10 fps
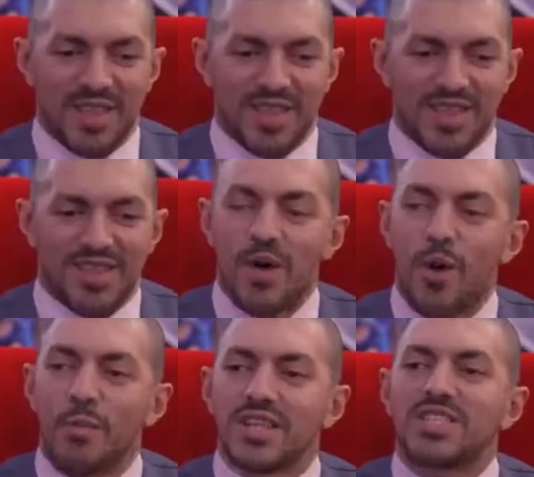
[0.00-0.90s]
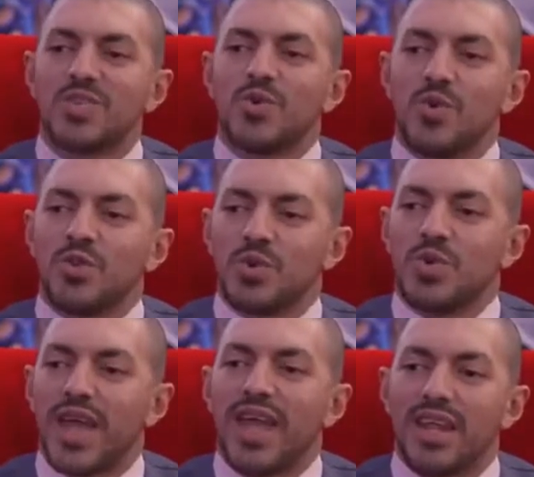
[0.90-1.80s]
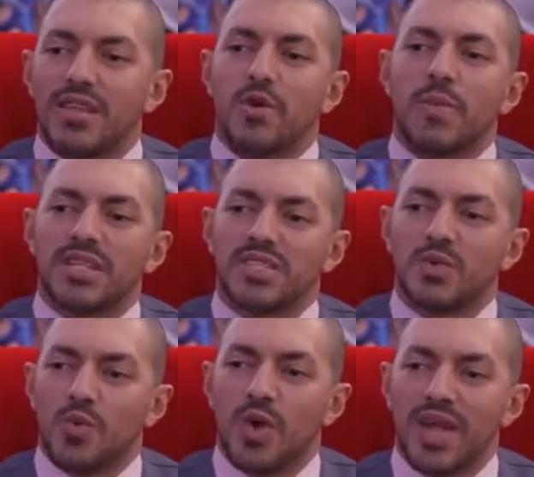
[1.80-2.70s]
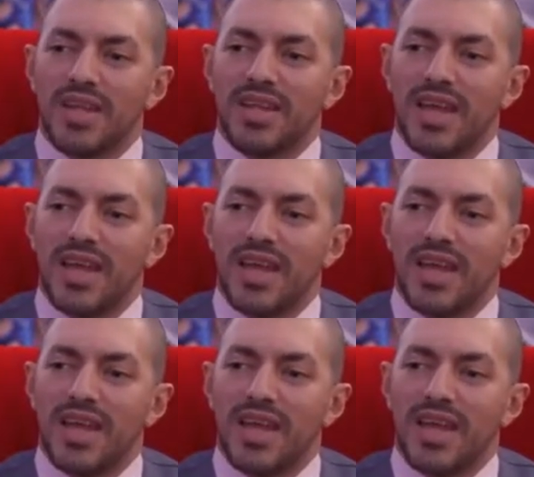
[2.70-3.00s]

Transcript: so much to gain and so much to win,